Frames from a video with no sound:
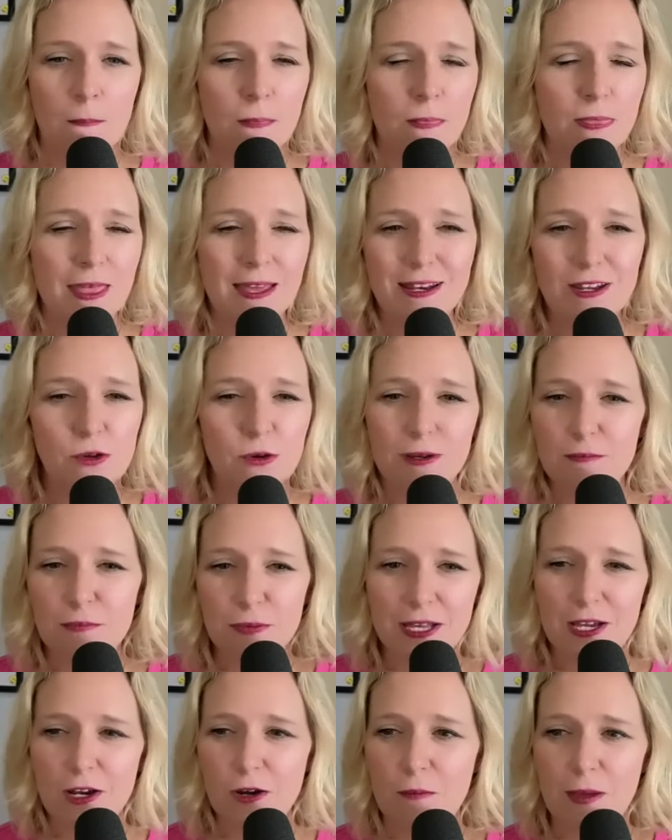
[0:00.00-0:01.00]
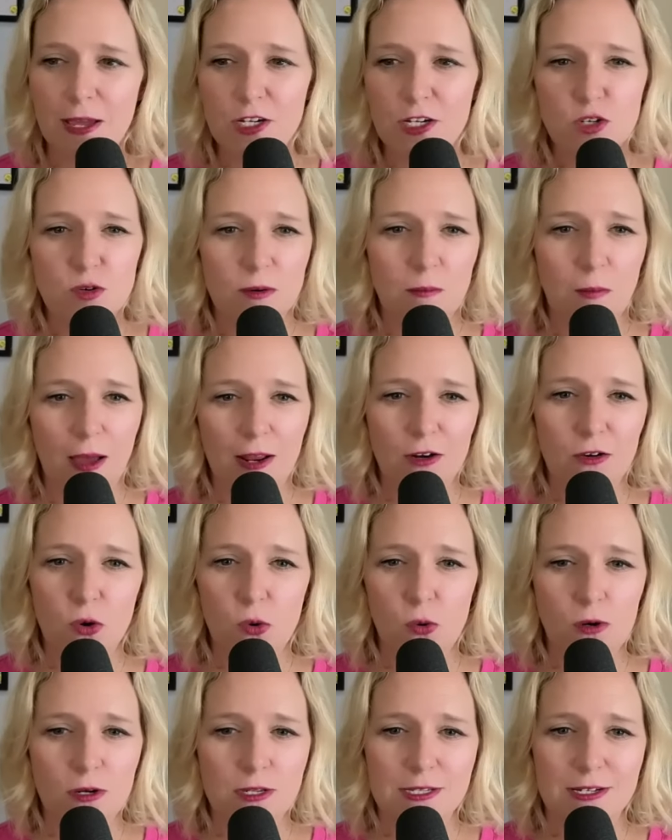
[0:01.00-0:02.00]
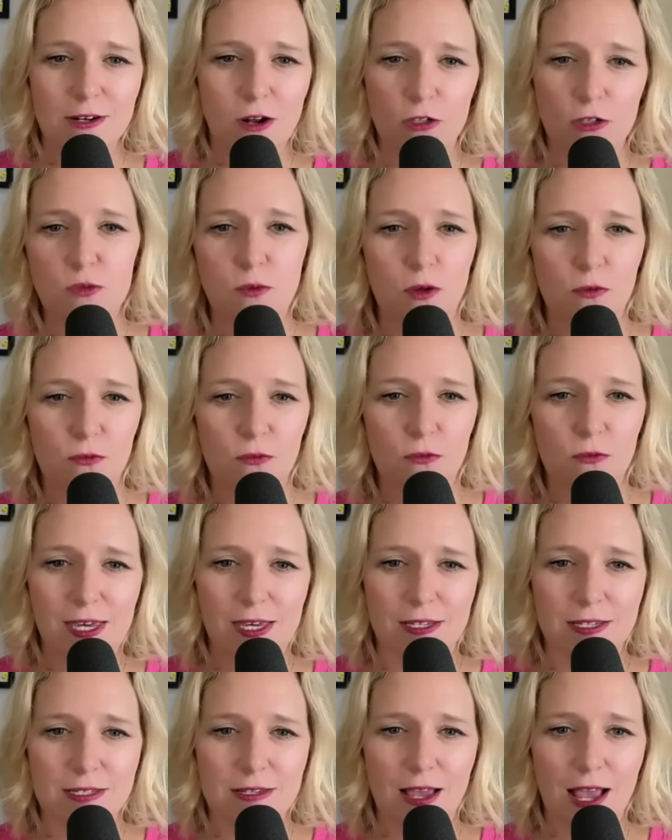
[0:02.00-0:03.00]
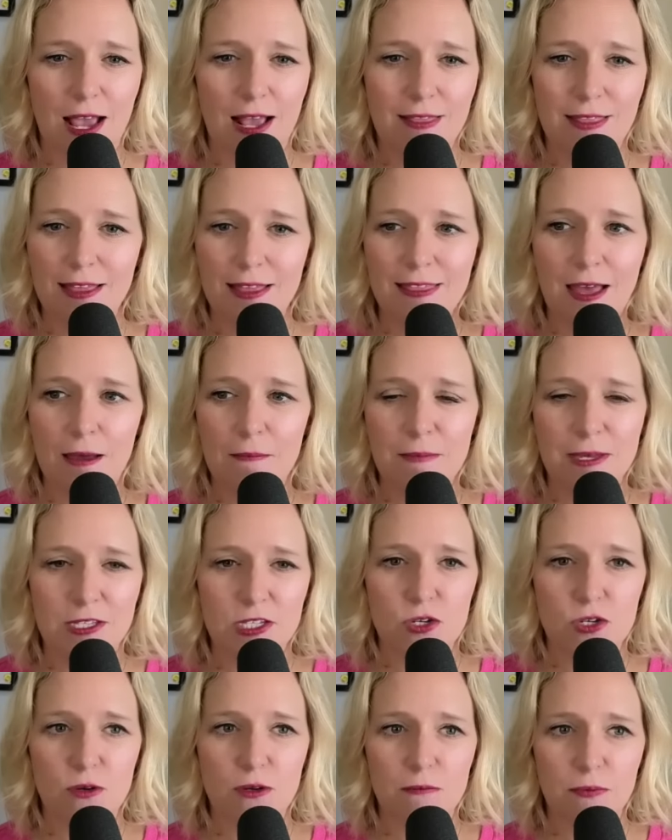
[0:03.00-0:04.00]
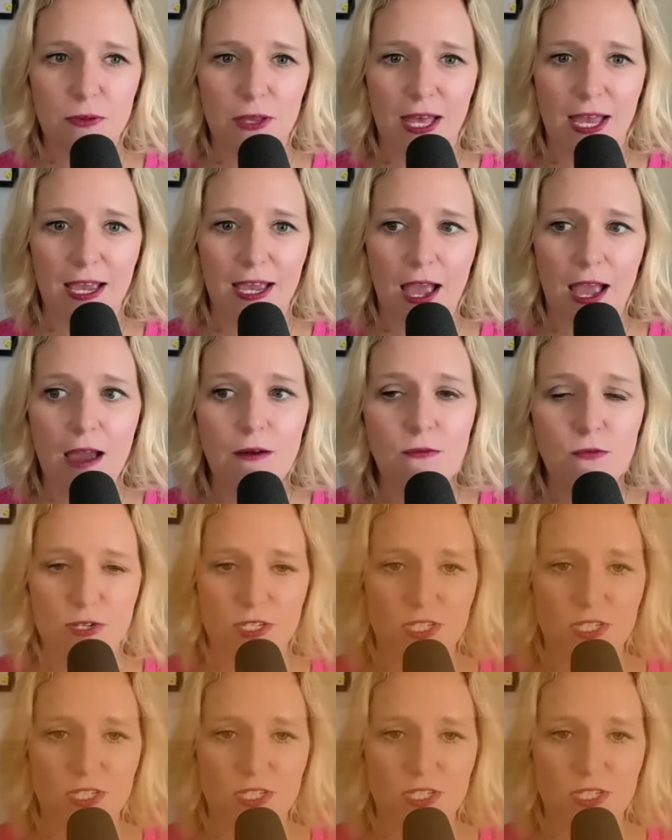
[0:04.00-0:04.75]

Then you can play your major and minor chords in all 12 keys. And then that means you can play every